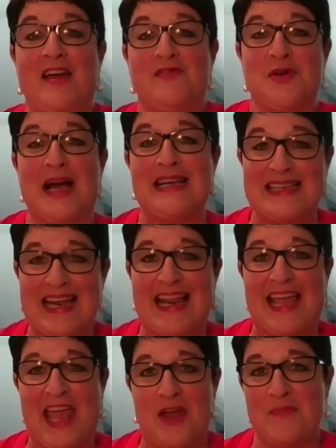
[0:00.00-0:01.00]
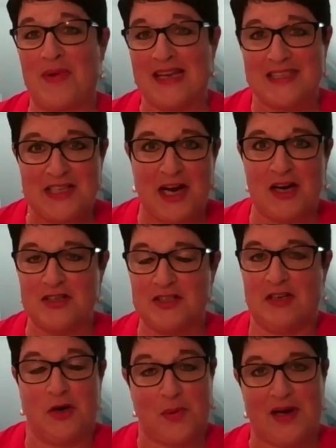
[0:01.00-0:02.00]
have tried to dedicate my entire
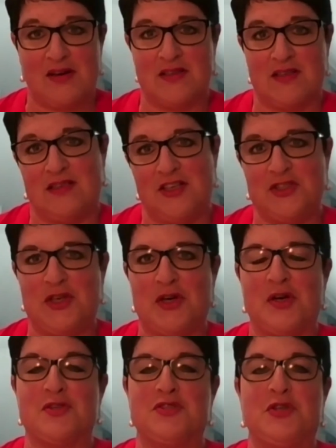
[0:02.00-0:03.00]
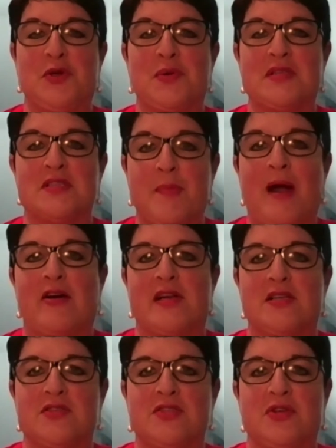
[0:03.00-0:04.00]
career as a teacher to
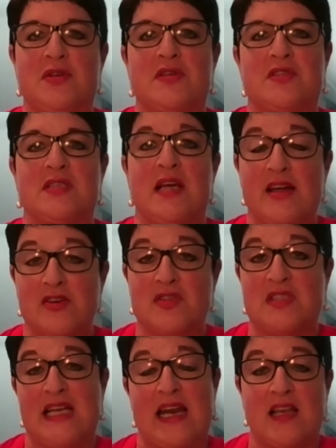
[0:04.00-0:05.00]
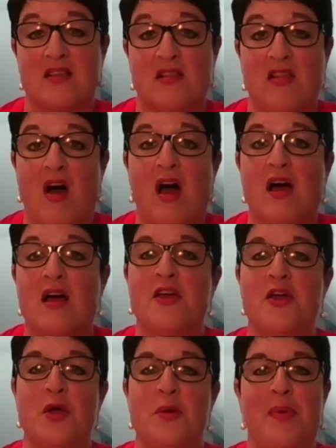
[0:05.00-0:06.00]
inspiring students to understanding the law,
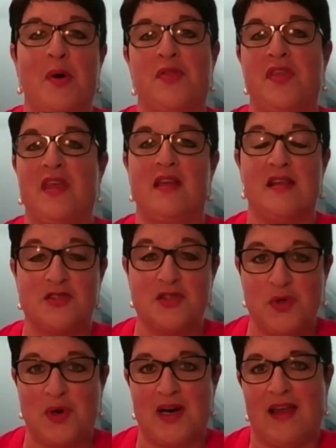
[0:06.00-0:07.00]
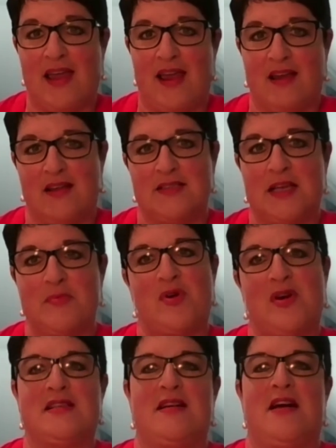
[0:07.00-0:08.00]
both in historic and
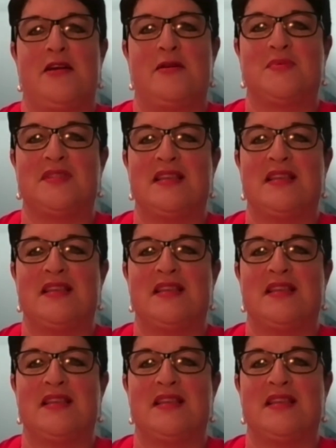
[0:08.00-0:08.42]
contemporary times.